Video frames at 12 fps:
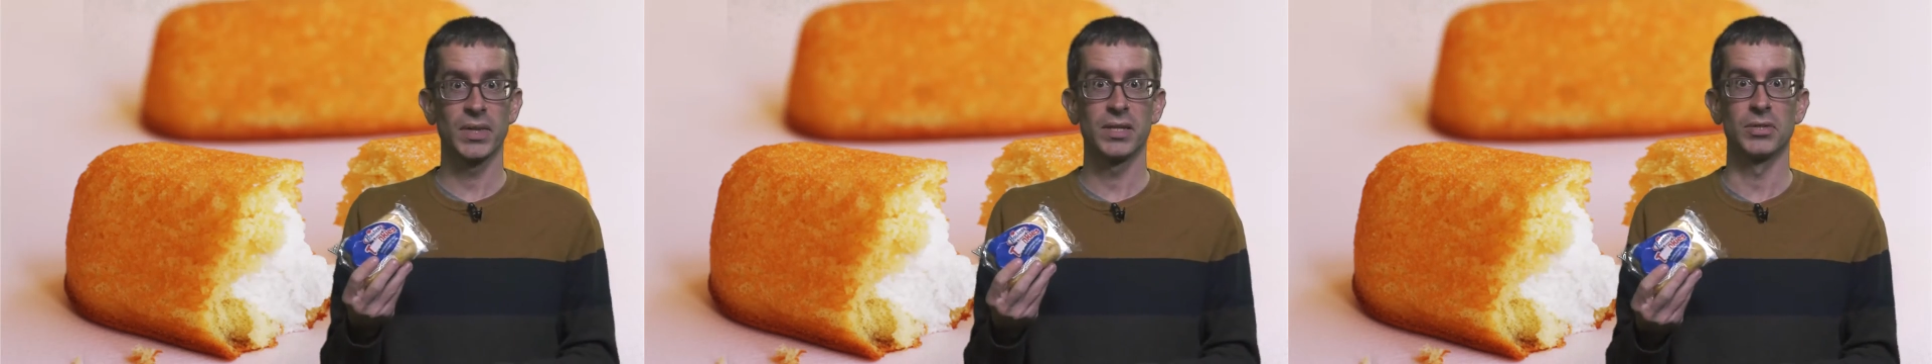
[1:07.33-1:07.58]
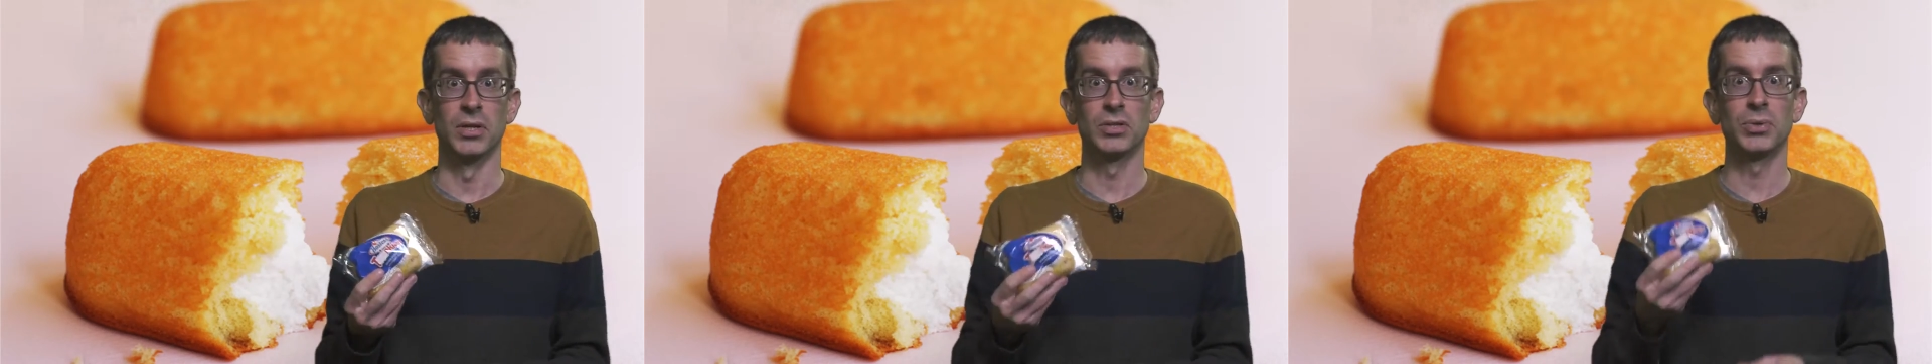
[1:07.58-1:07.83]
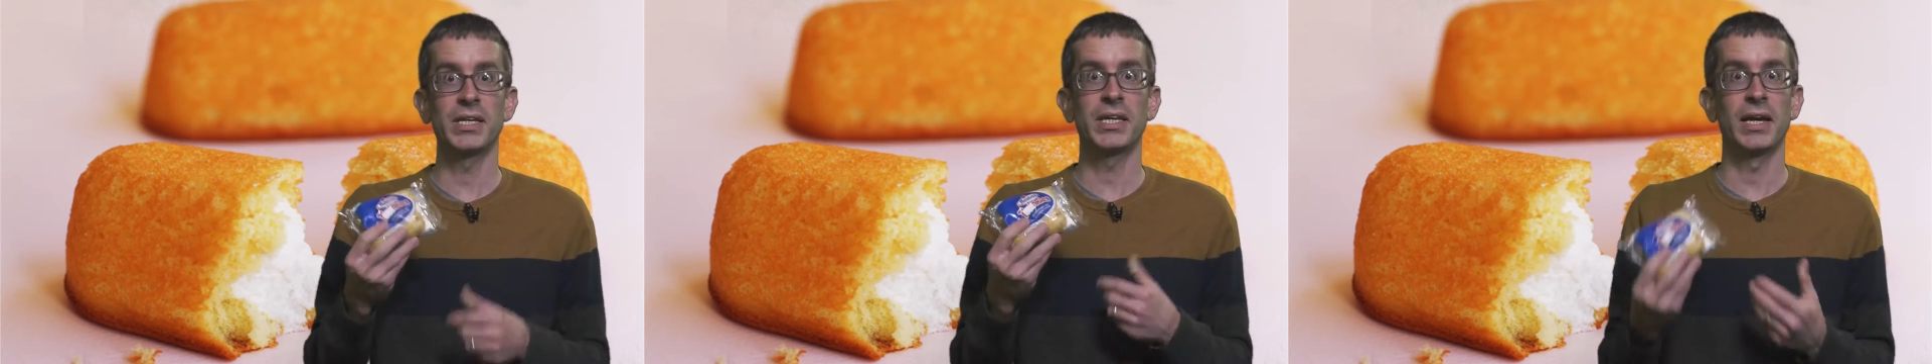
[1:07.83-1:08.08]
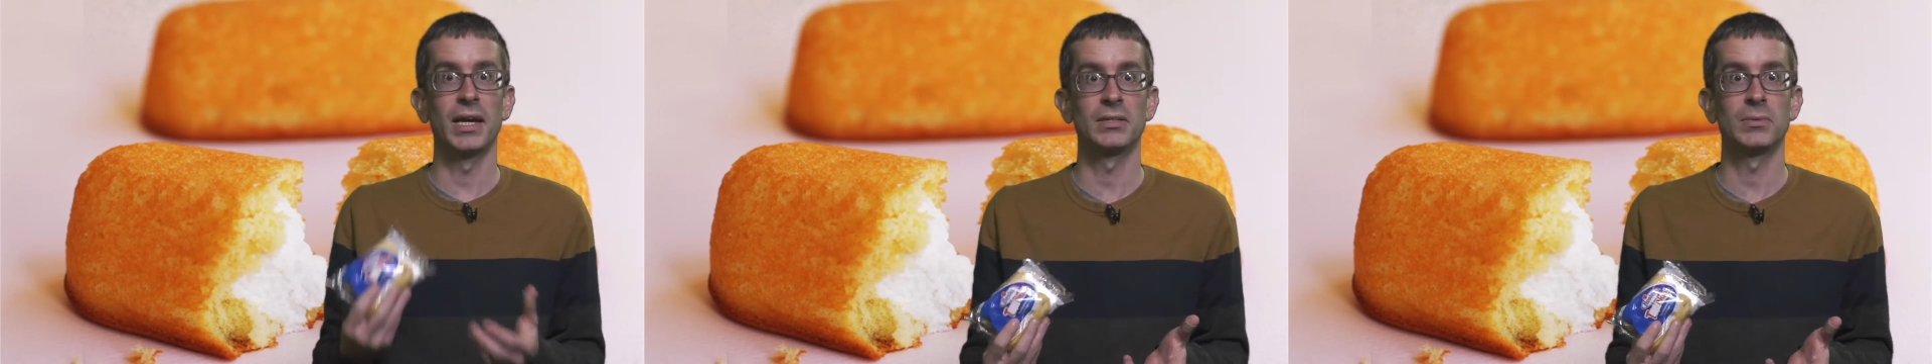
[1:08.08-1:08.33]
So a
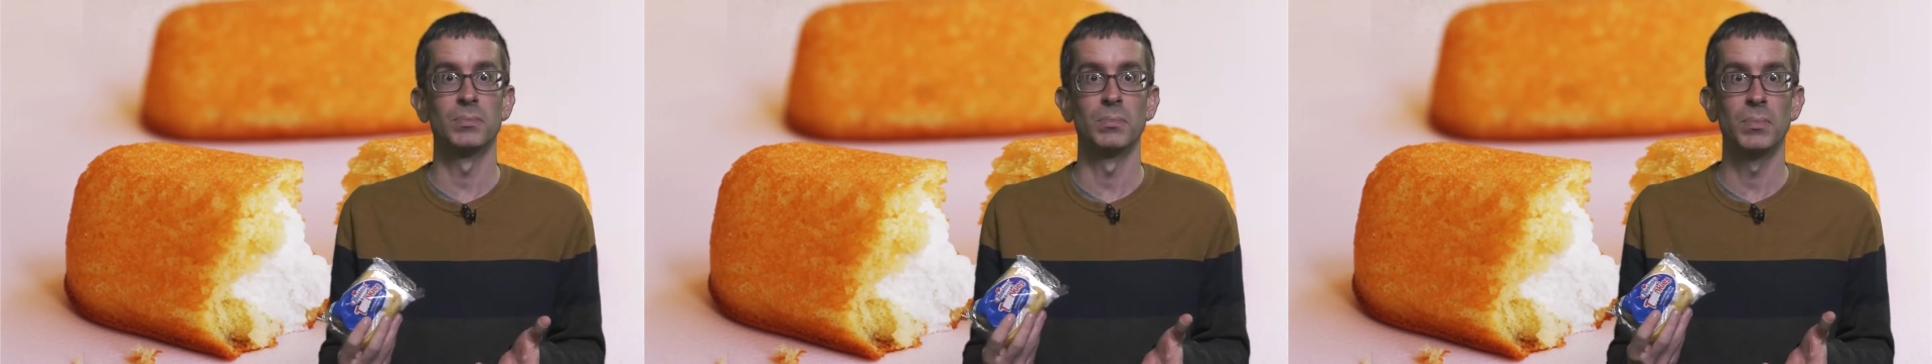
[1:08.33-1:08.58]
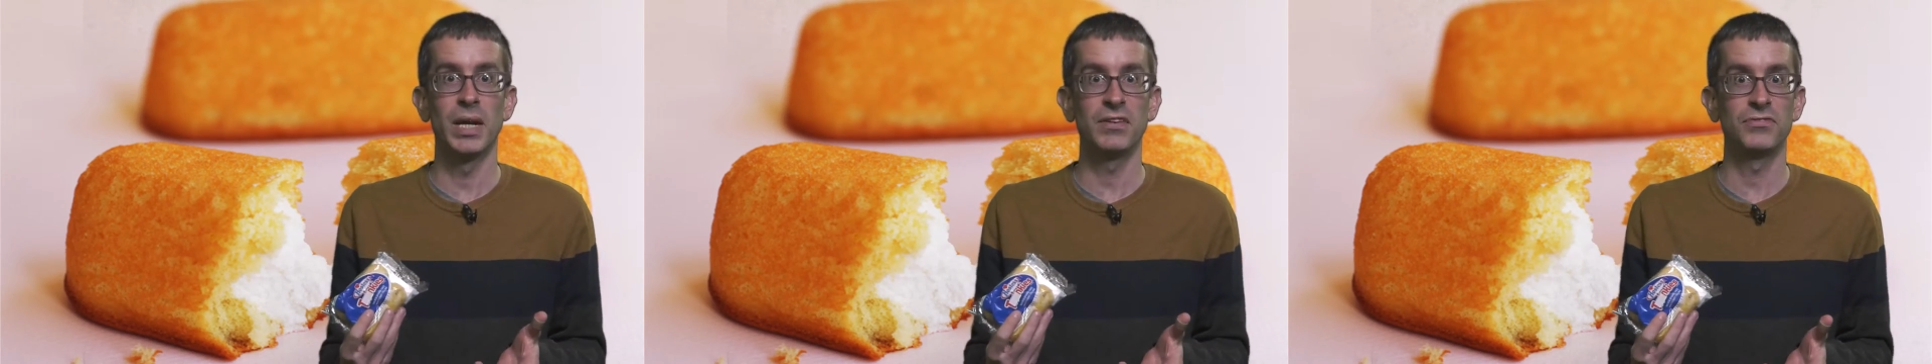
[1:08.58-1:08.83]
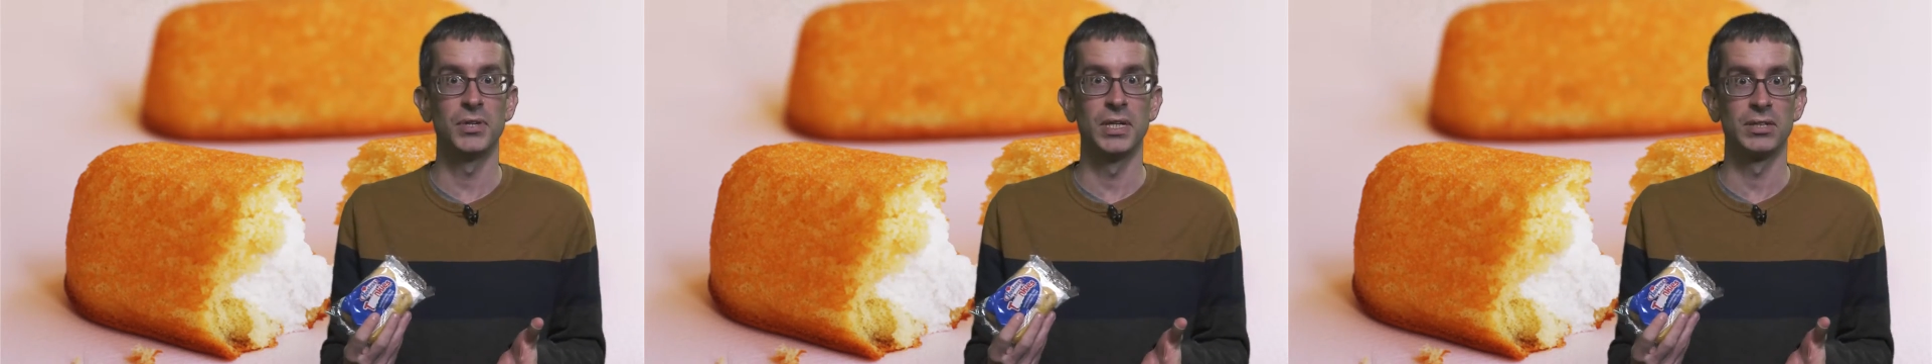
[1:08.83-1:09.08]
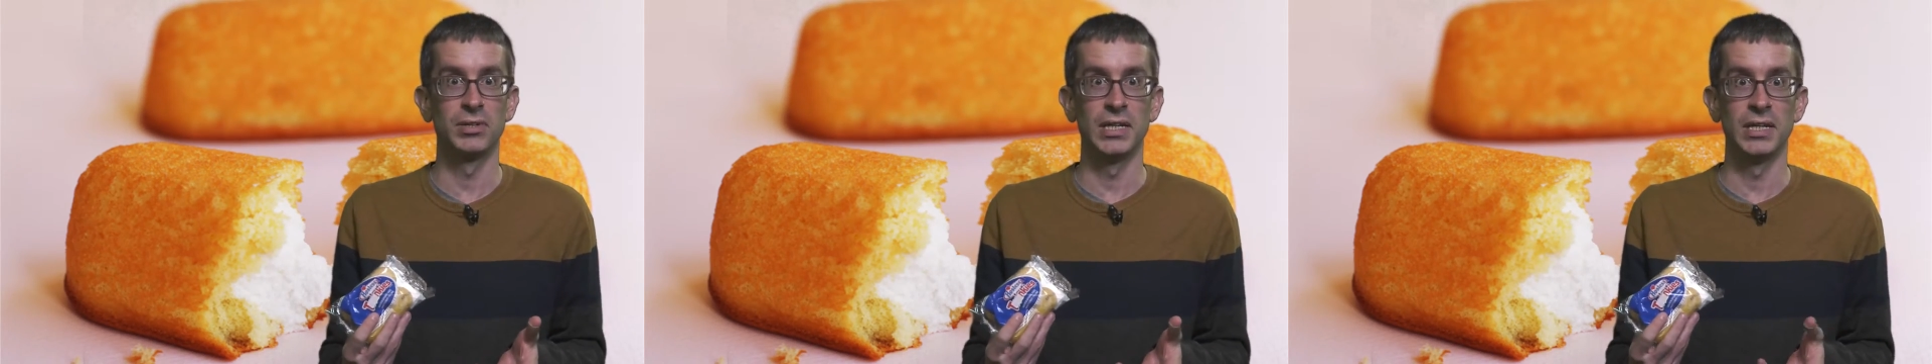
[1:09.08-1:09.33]
Twinkie has many food
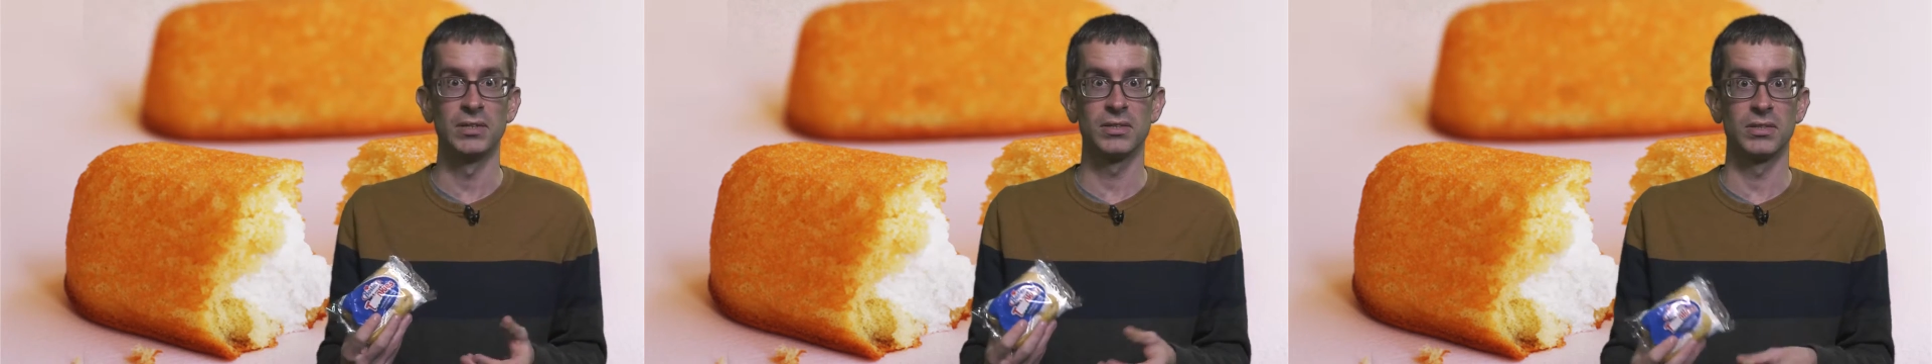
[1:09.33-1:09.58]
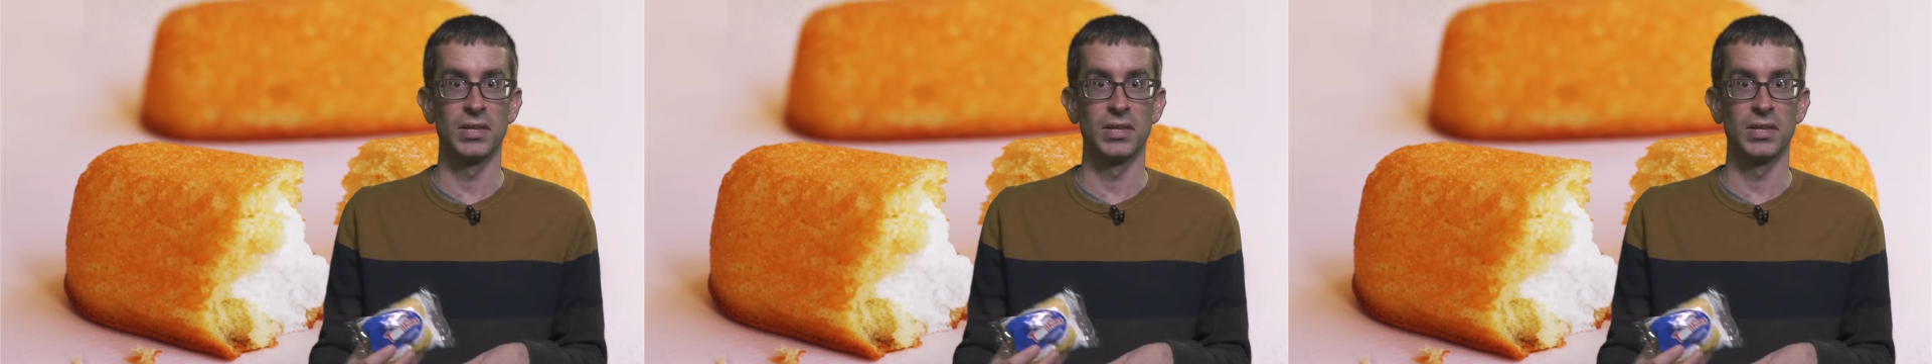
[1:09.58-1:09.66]
ingredients